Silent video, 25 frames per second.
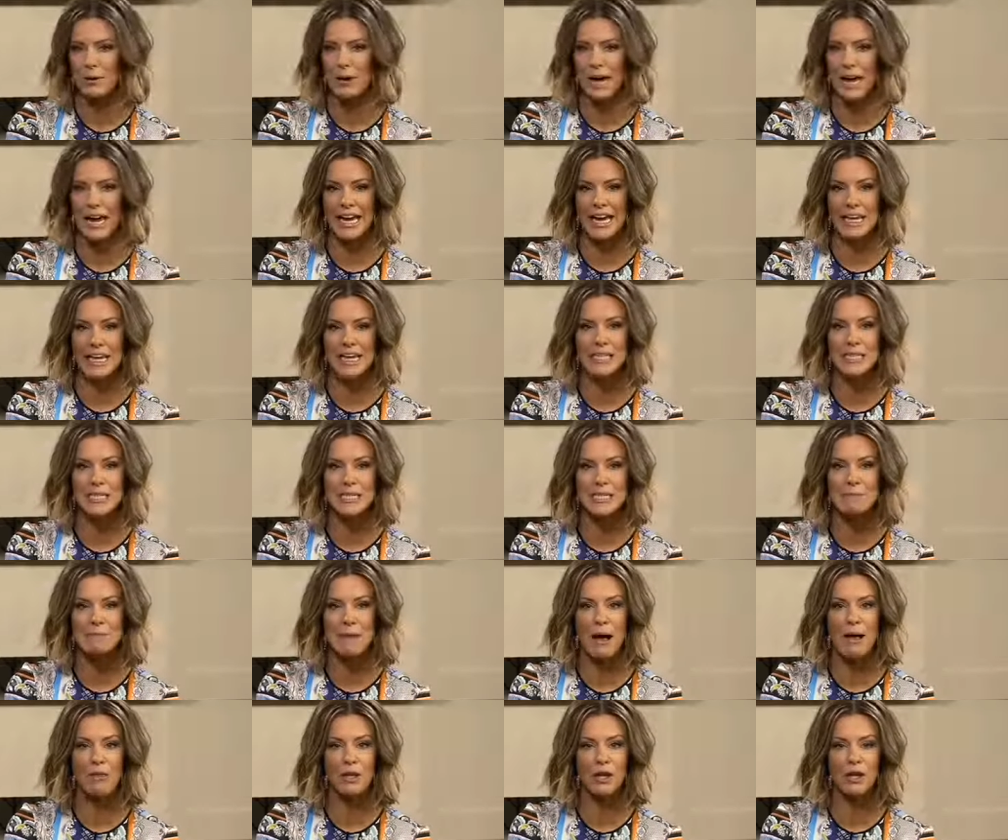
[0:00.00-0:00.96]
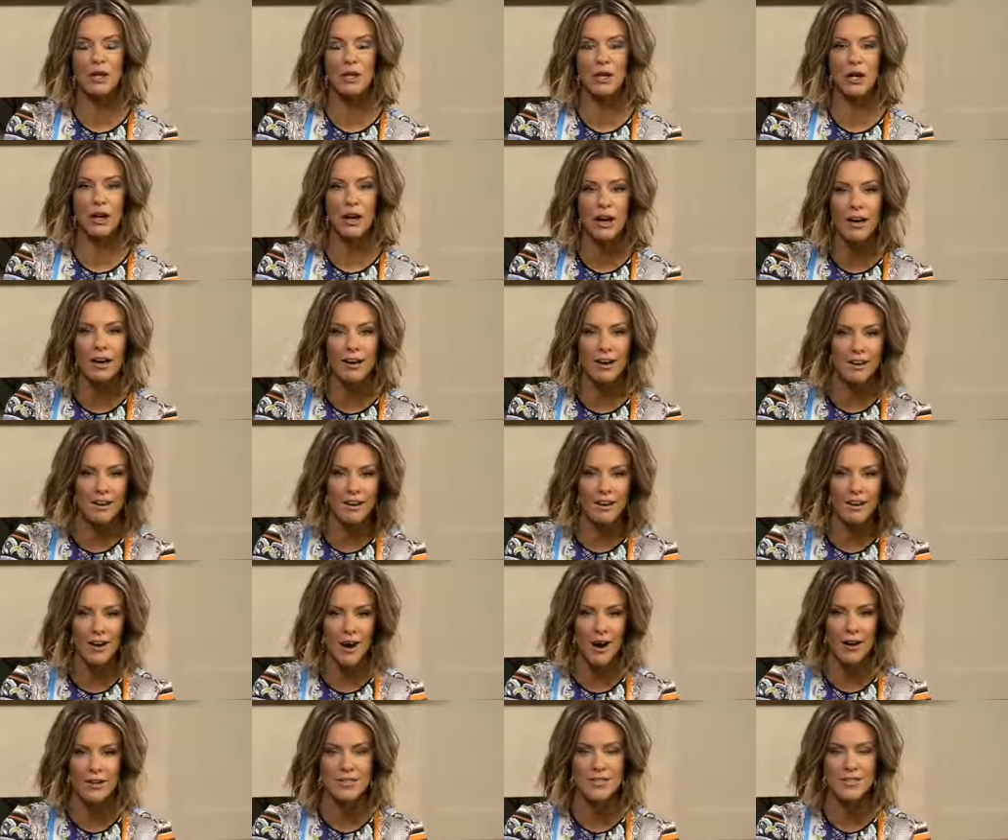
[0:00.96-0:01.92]
Okay, it is smelling good
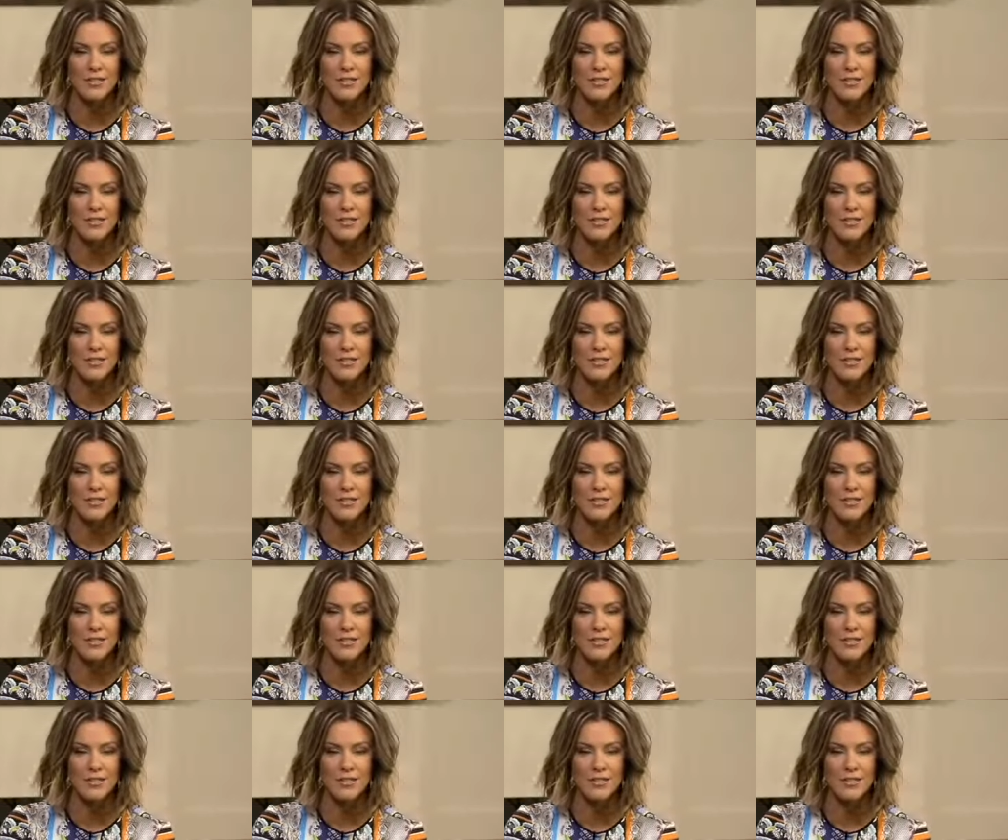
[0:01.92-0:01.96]
in our